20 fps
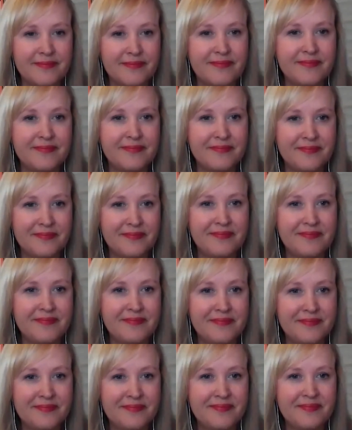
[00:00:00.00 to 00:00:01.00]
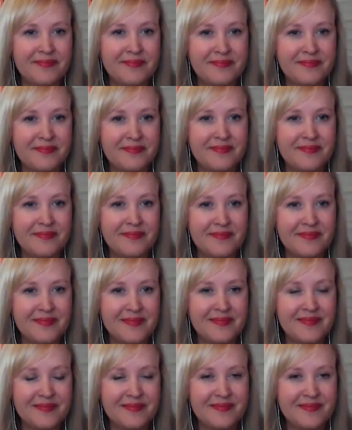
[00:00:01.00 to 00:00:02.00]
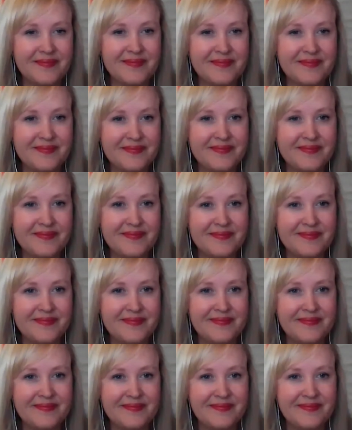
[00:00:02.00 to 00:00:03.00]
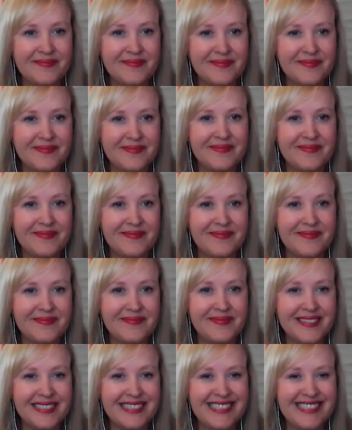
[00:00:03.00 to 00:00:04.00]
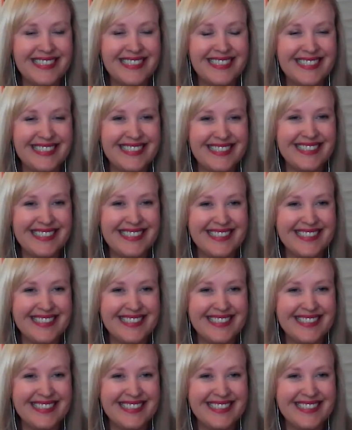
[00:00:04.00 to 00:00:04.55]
No words are spoken by the person on screen.